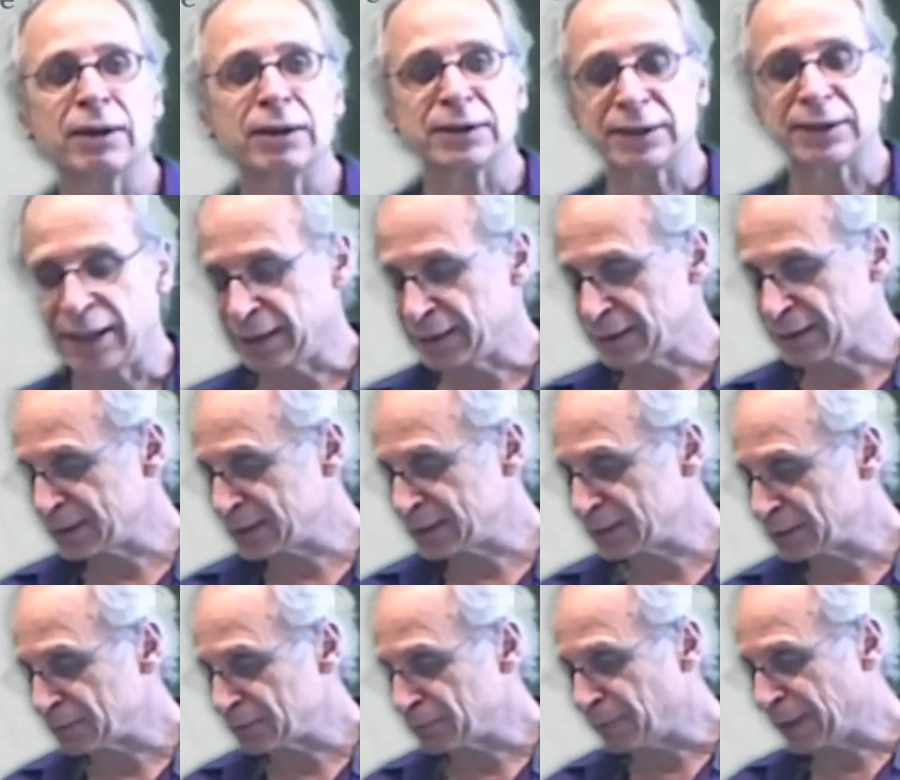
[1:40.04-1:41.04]

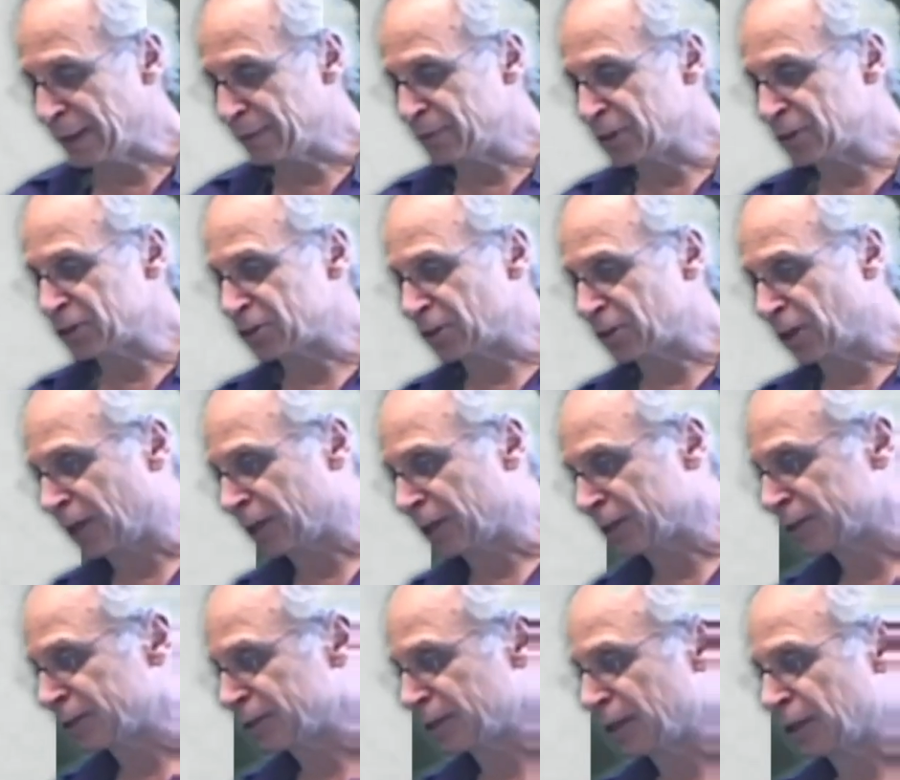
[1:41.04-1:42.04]
that's why we
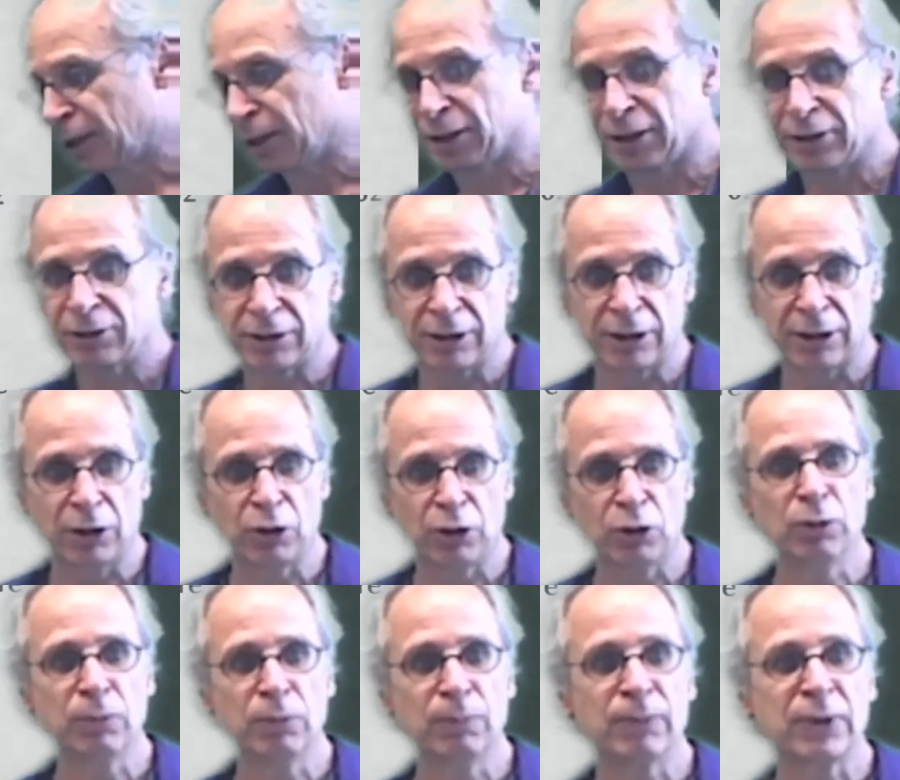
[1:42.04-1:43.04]
start
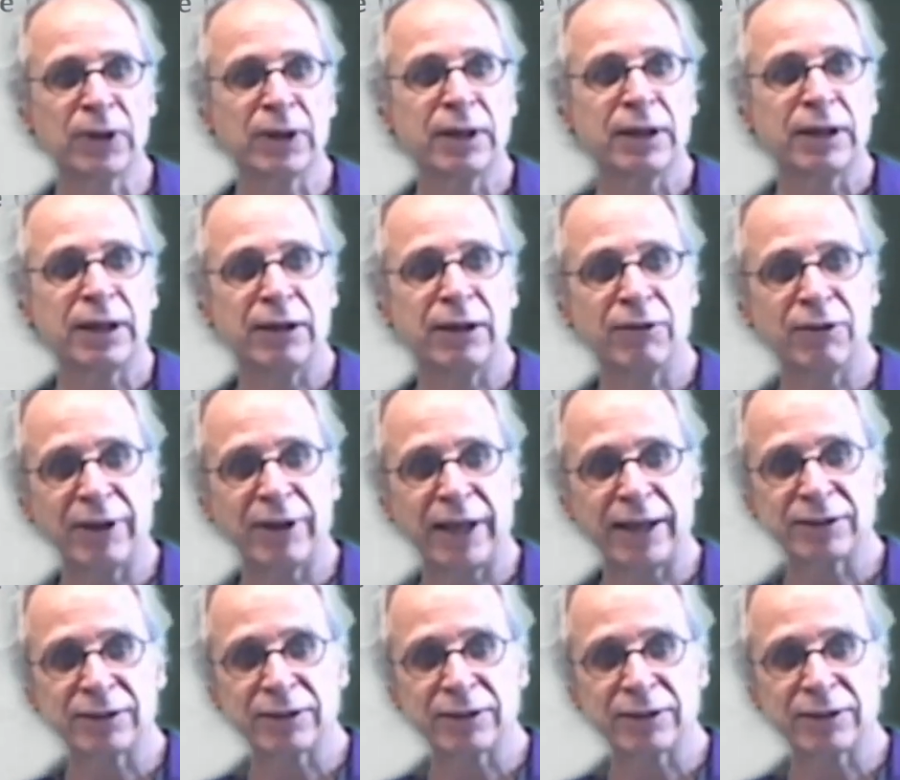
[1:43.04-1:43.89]
slow. In the next